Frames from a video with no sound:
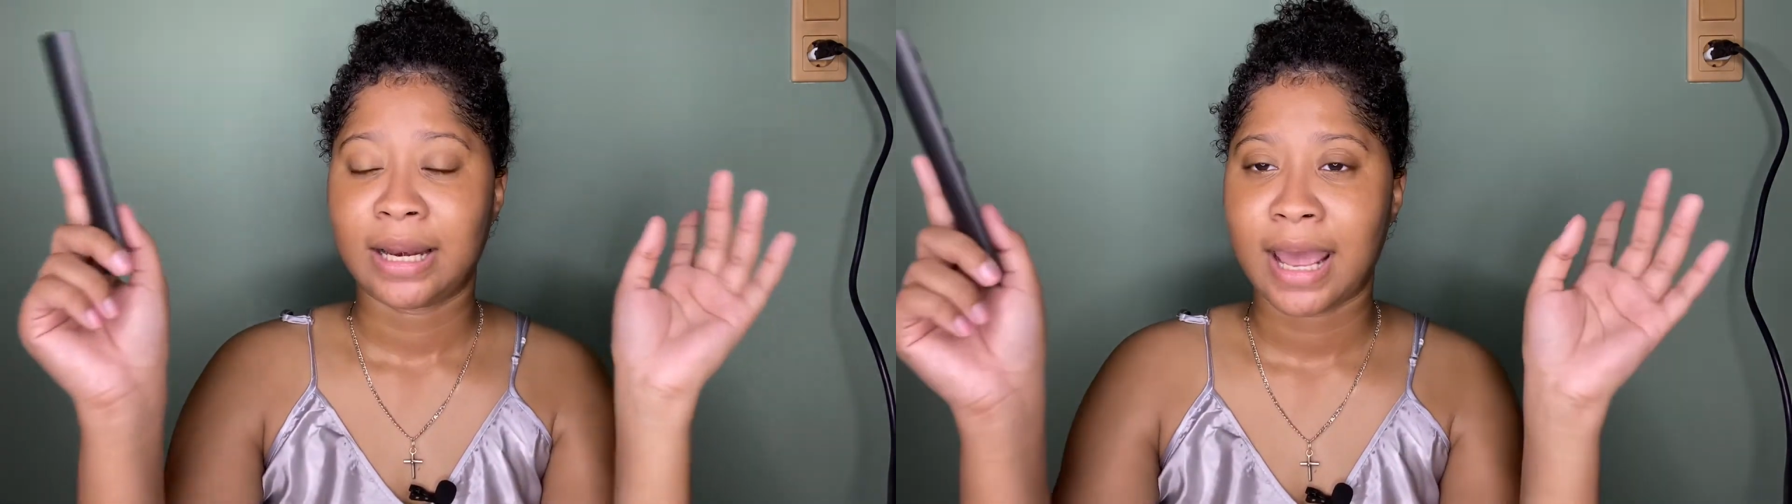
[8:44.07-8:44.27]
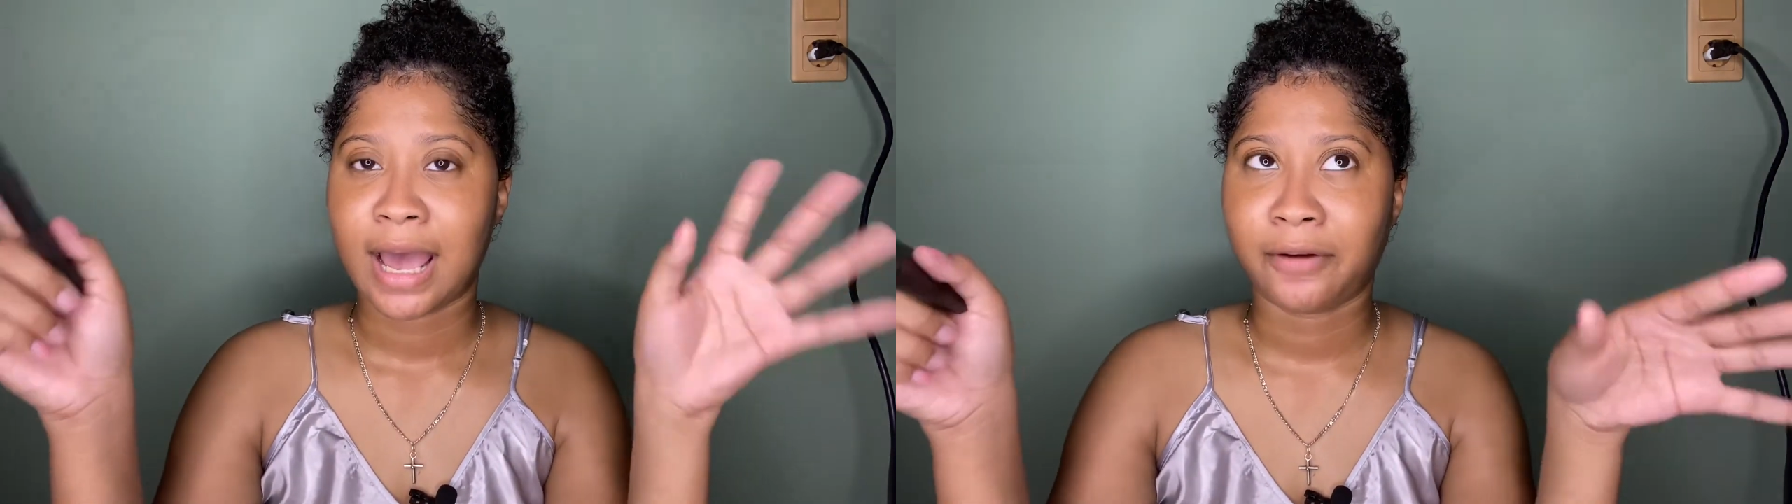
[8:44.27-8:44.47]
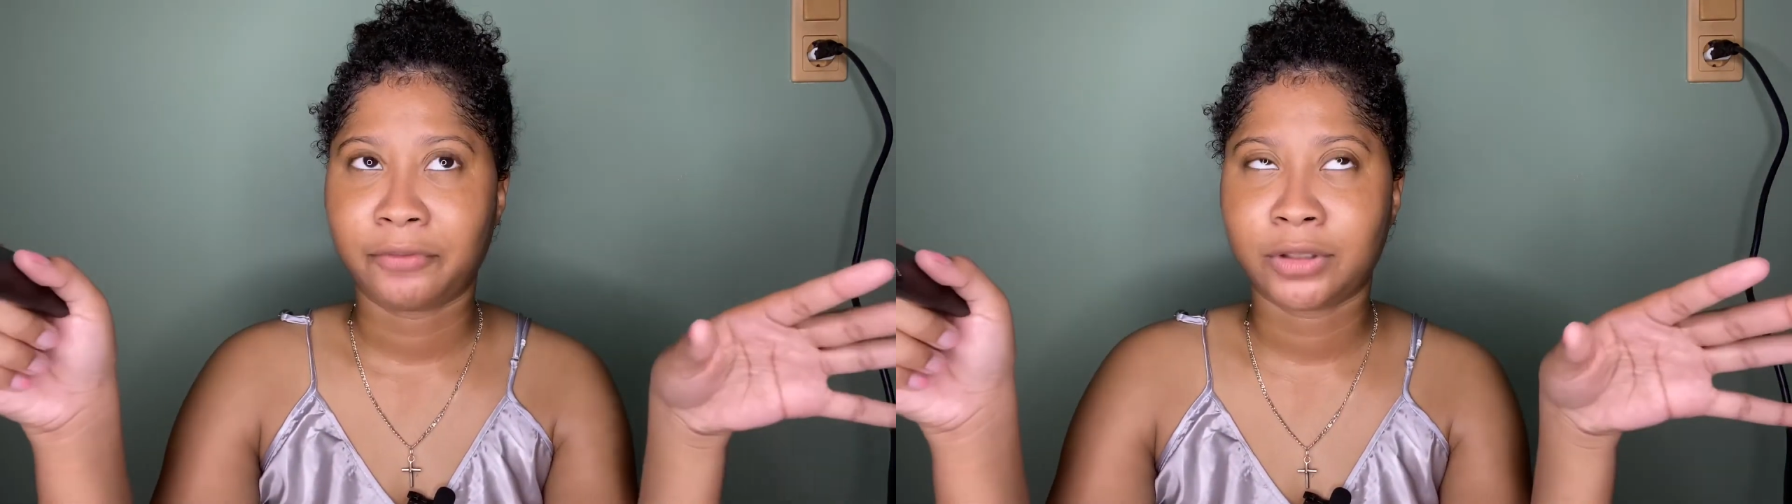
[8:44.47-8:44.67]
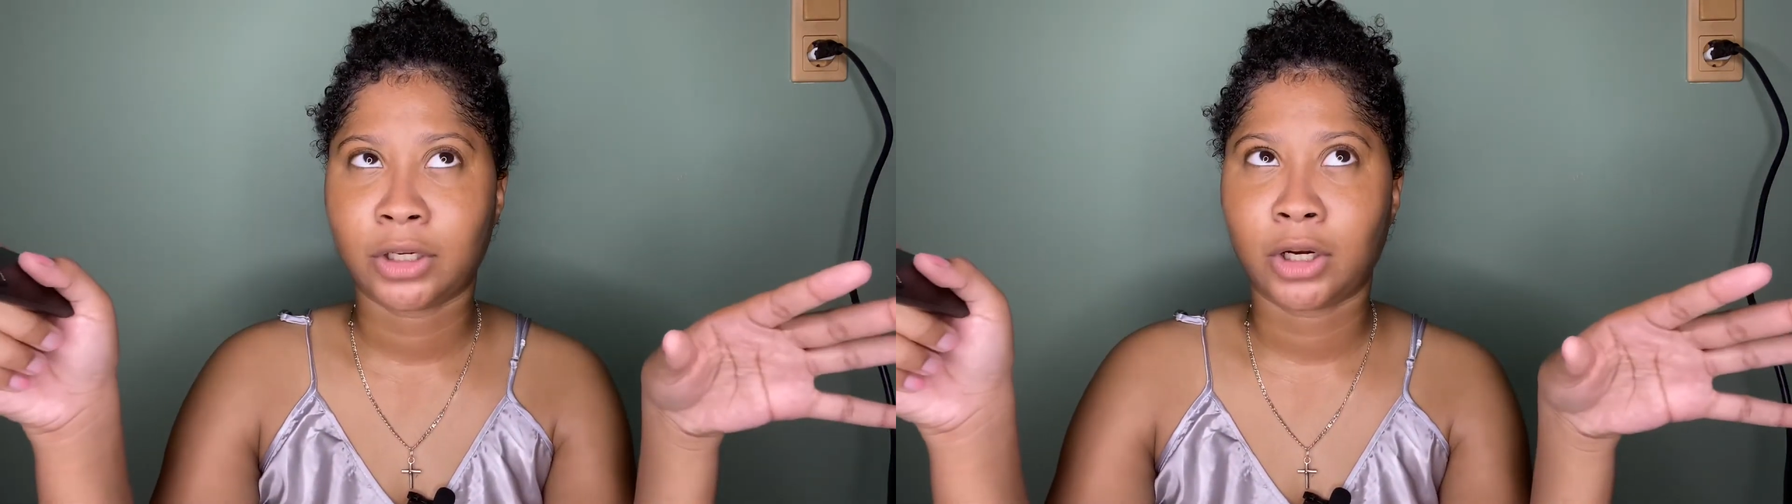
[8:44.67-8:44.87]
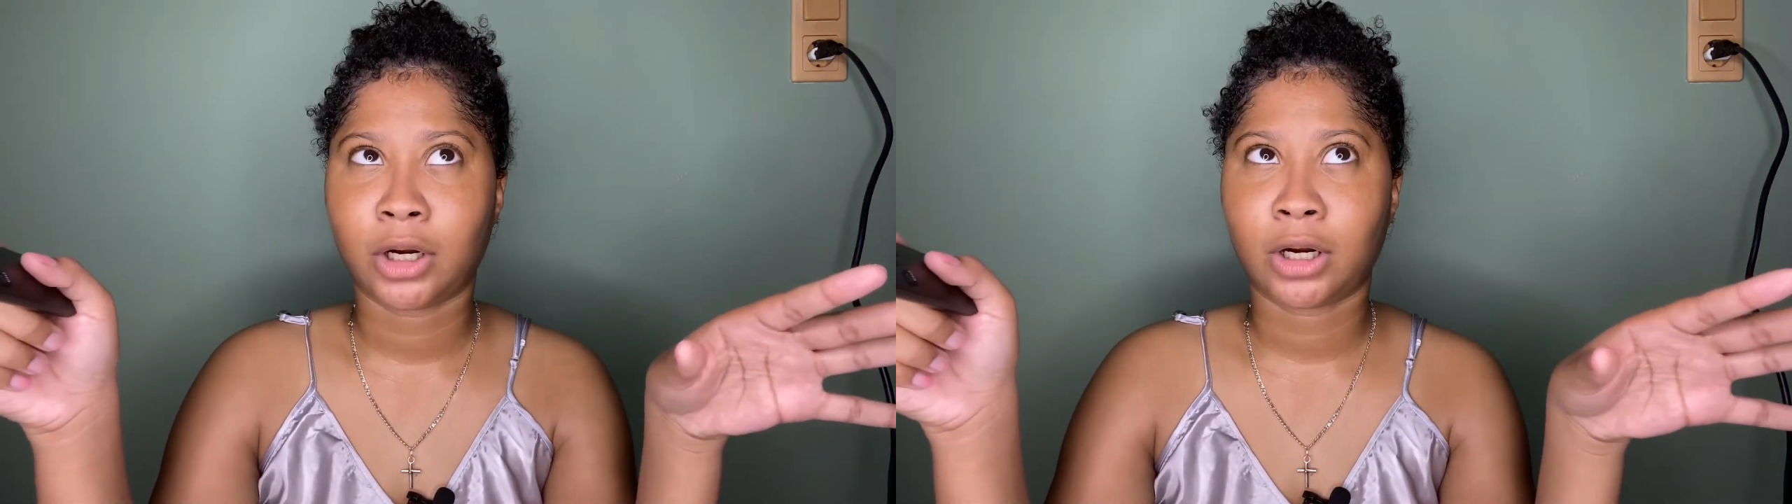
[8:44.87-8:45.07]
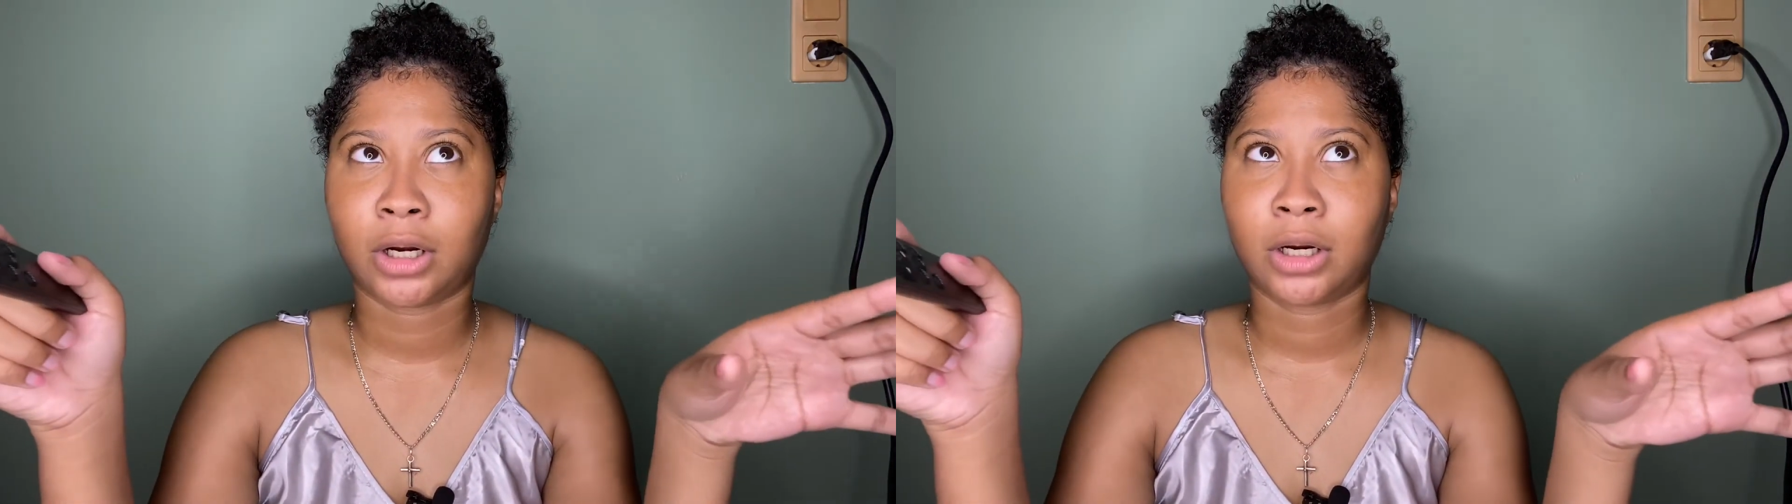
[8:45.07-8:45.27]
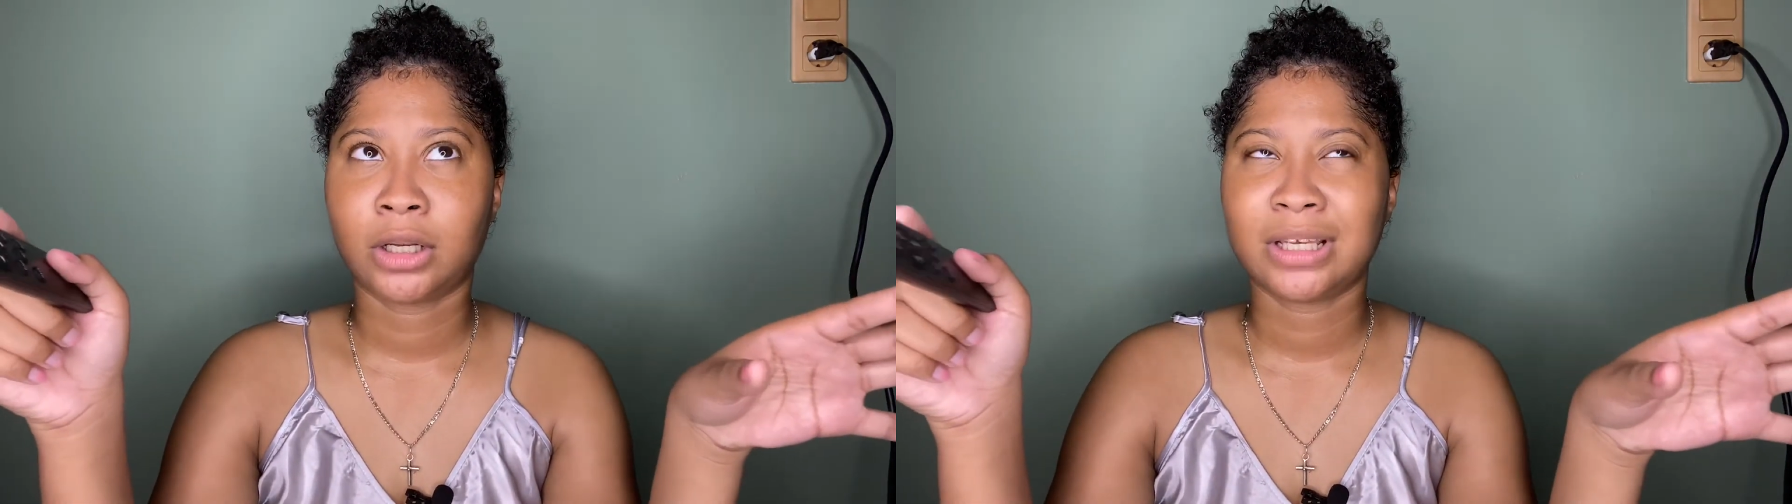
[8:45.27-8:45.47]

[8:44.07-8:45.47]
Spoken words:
after